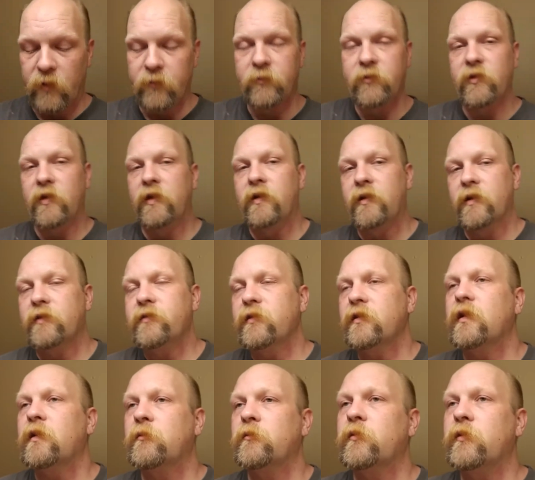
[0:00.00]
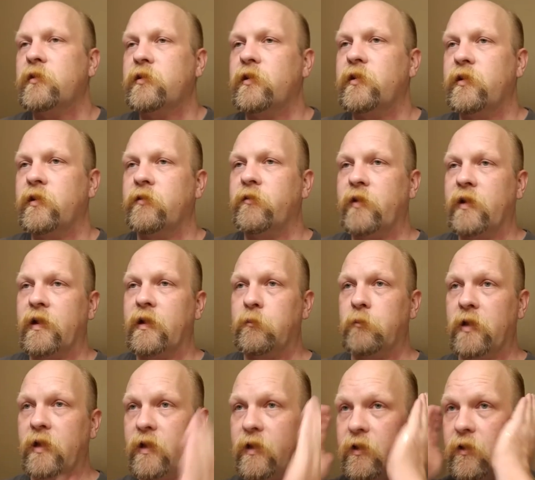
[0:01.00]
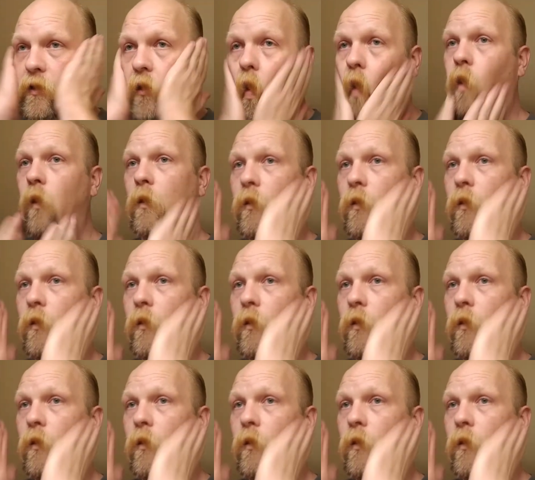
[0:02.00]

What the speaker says: why I'm saying I think I'm retiring that blade.